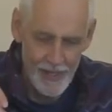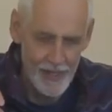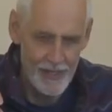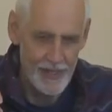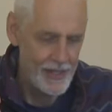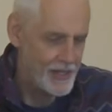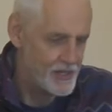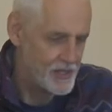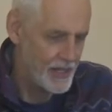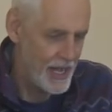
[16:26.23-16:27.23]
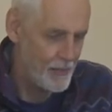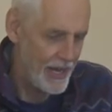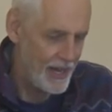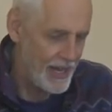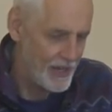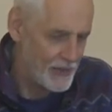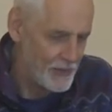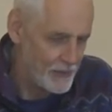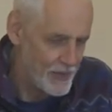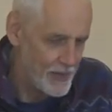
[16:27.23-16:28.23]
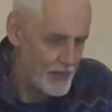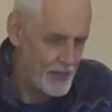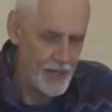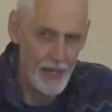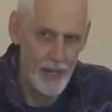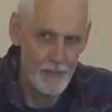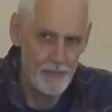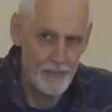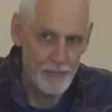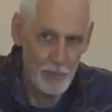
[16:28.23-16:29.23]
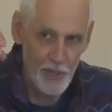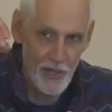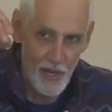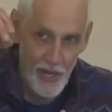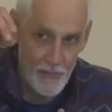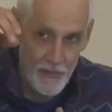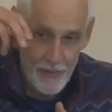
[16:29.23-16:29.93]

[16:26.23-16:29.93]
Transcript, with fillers: And then uh, she got my ankle and put it on